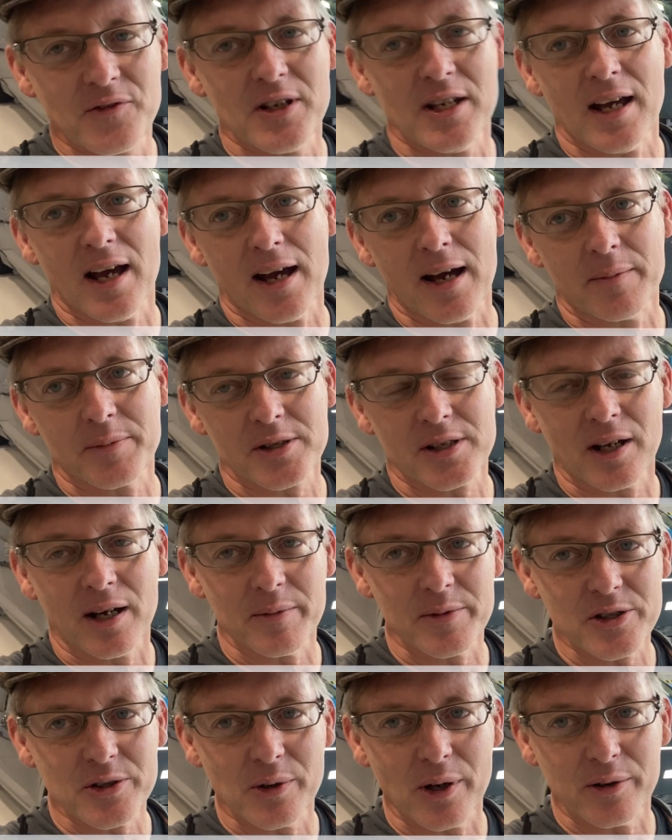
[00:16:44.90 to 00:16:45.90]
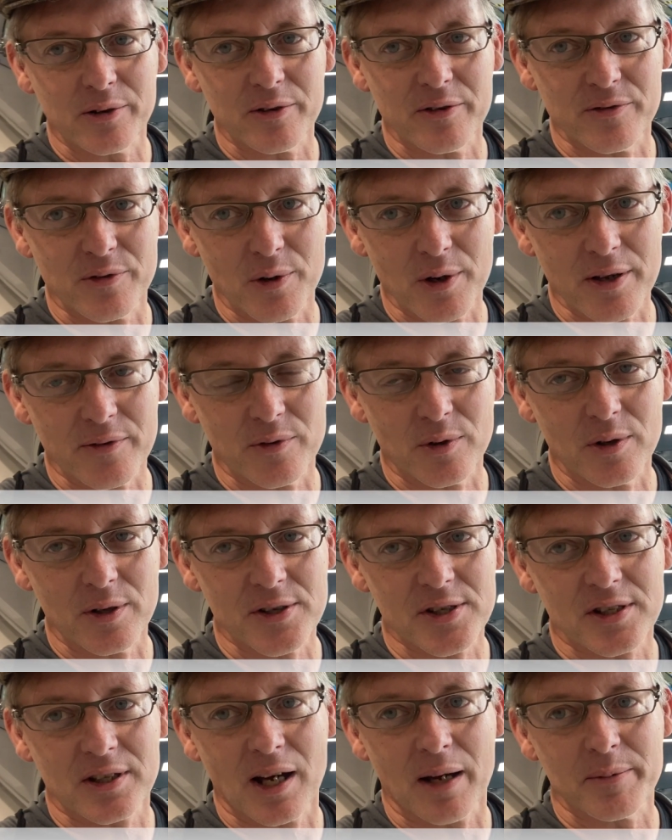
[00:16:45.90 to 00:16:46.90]
amps times 240 volts
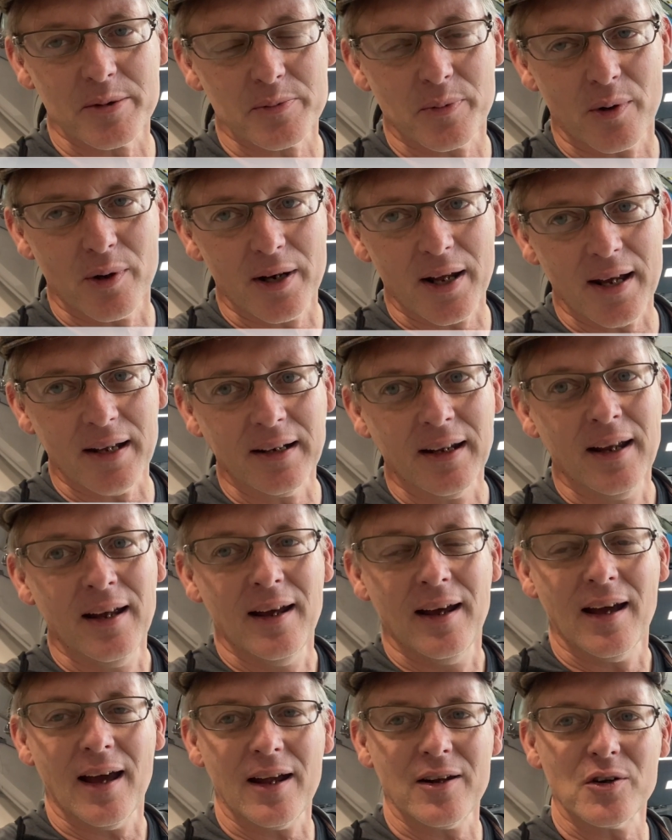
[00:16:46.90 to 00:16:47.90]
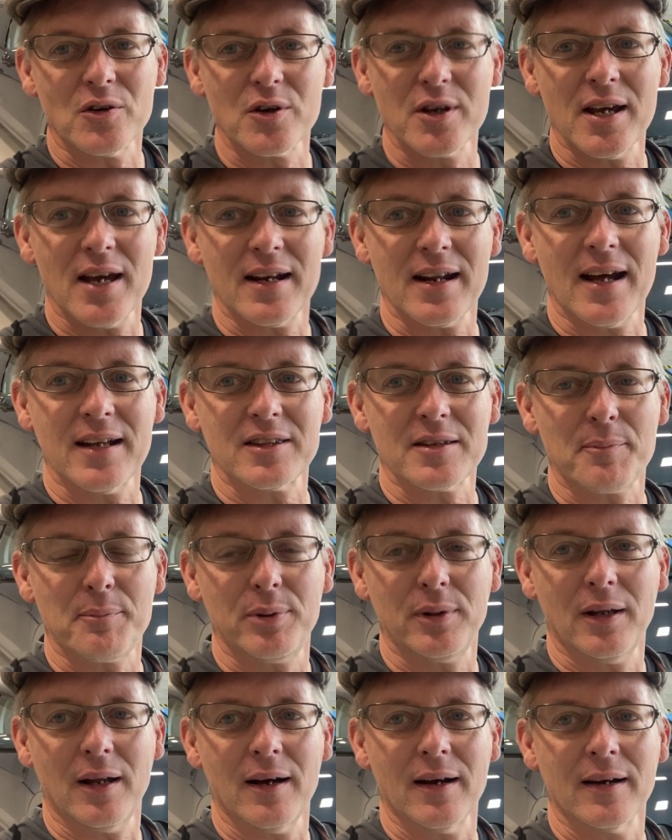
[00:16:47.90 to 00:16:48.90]
times 0.8. And you'll get at the
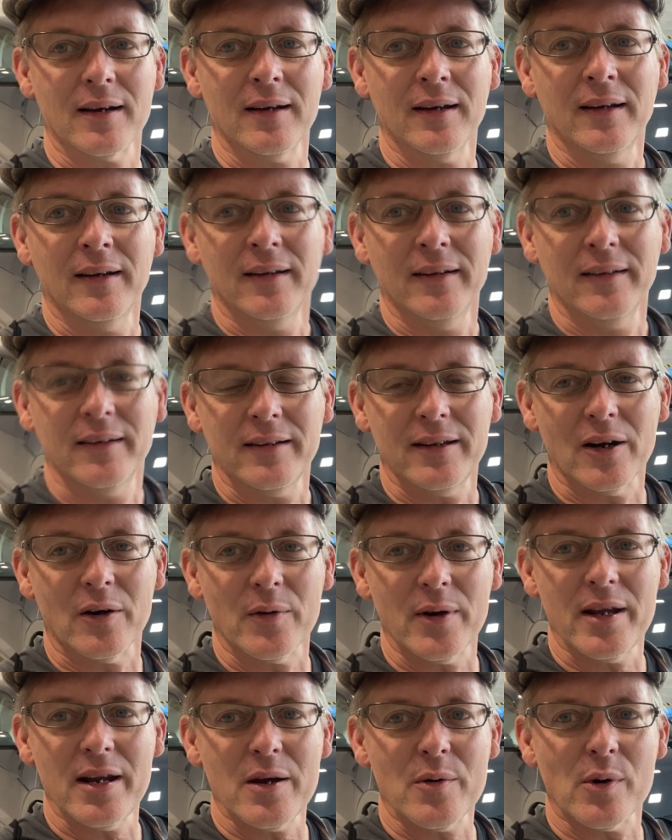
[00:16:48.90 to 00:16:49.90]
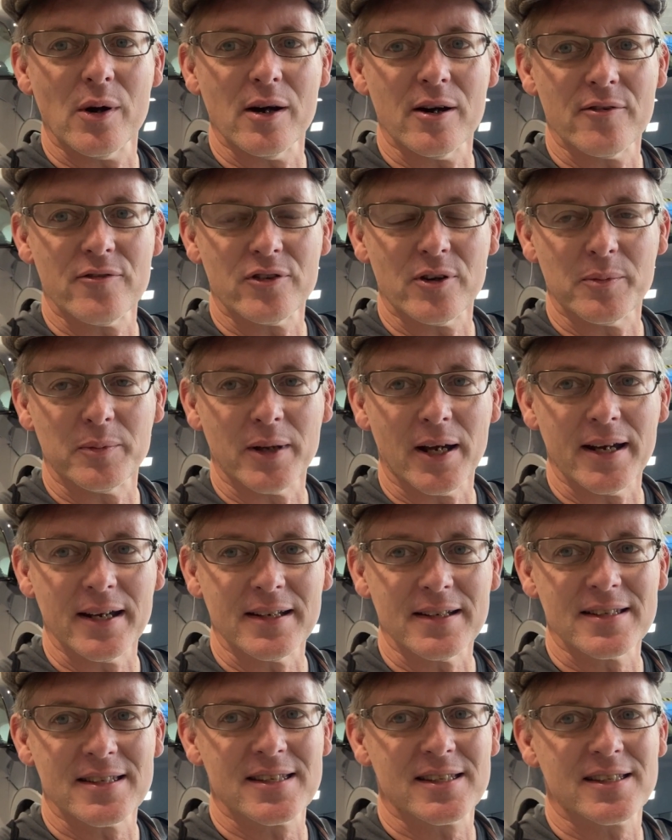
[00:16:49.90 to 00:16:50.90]
plug, anywhere from like
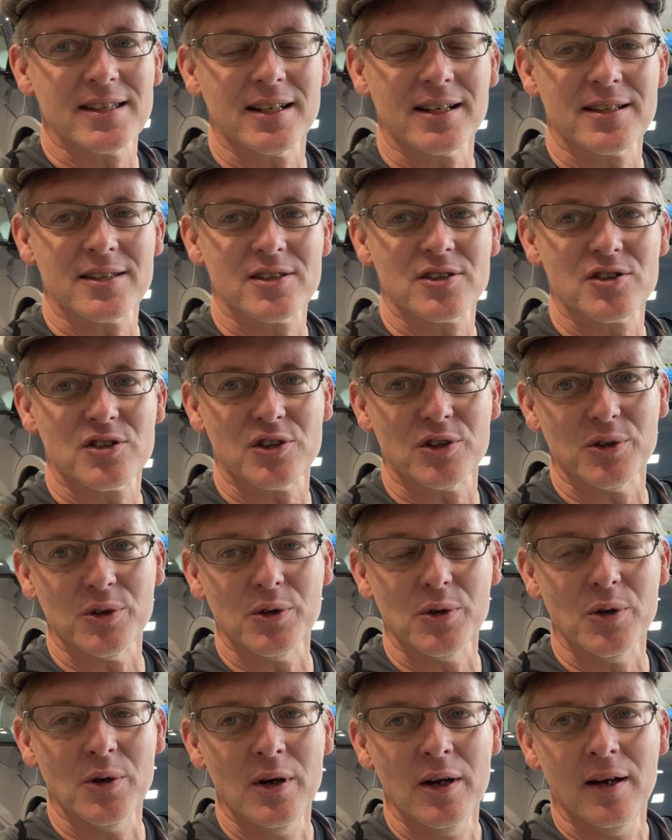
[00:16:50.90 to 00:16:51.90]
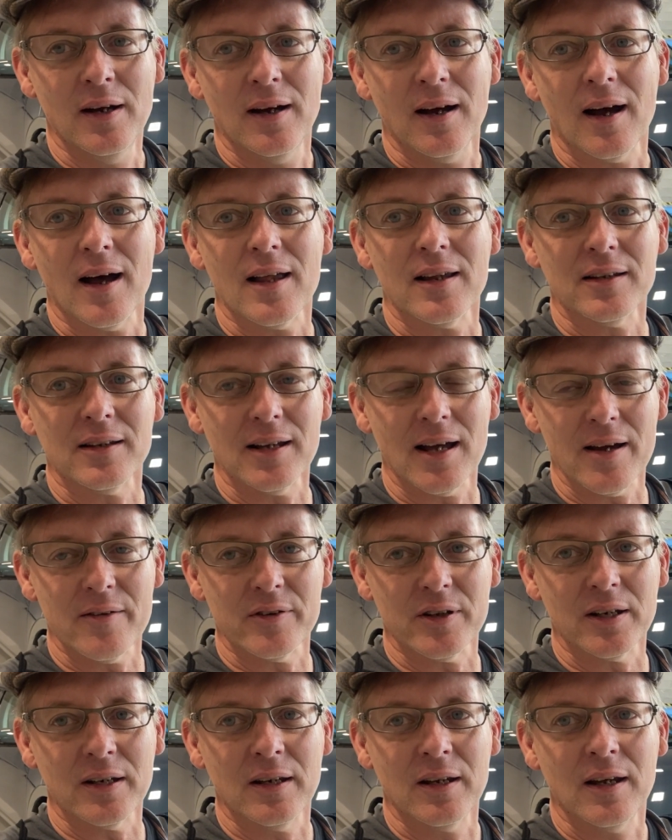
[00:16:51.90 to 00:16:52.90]
6 to
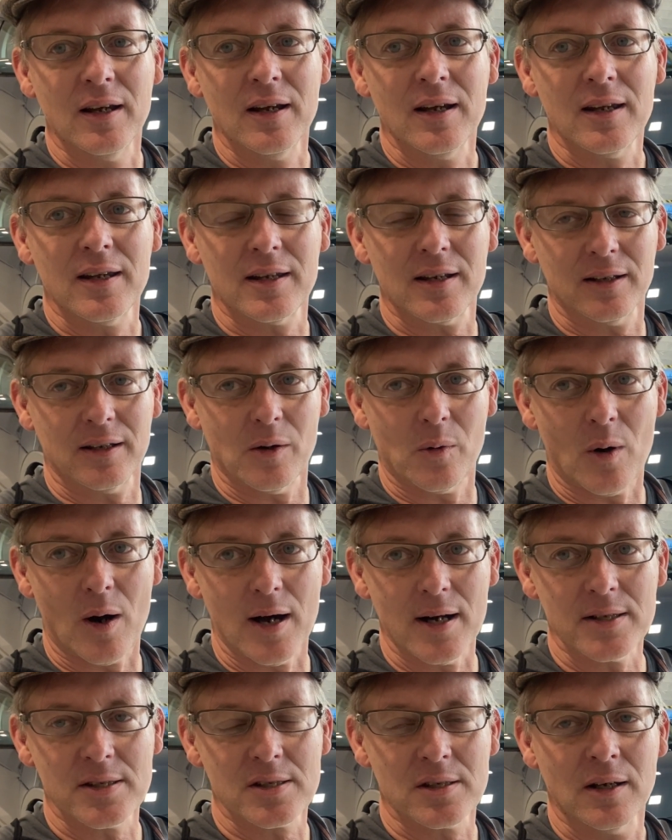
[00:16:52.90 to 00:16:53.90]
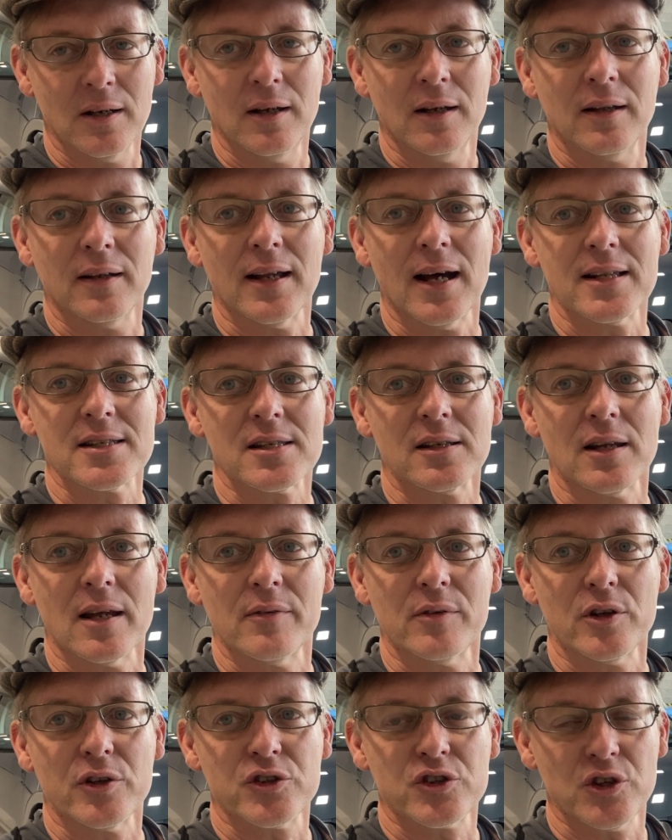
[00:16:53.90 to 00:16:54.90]
11 kilowatts. That's
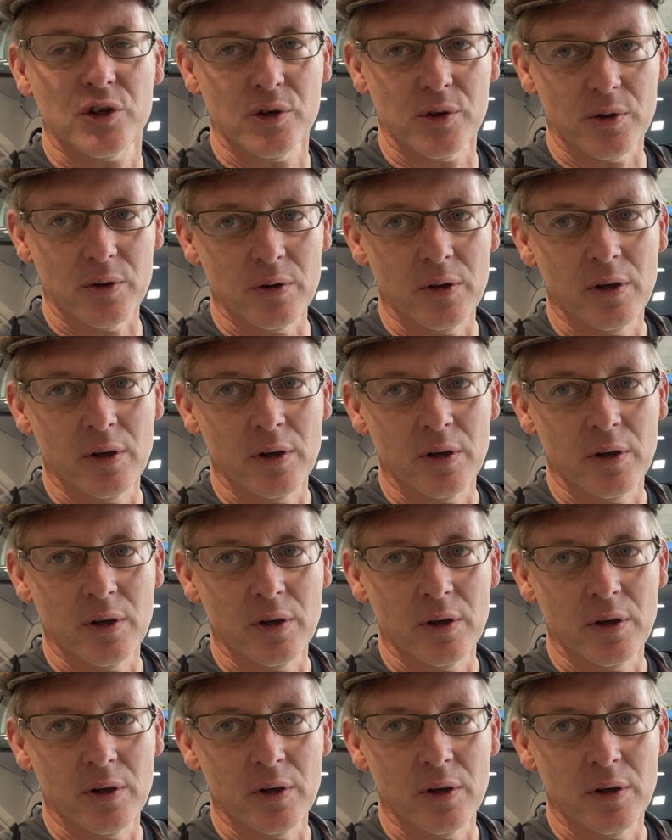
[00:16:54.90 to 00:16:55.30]
level 2,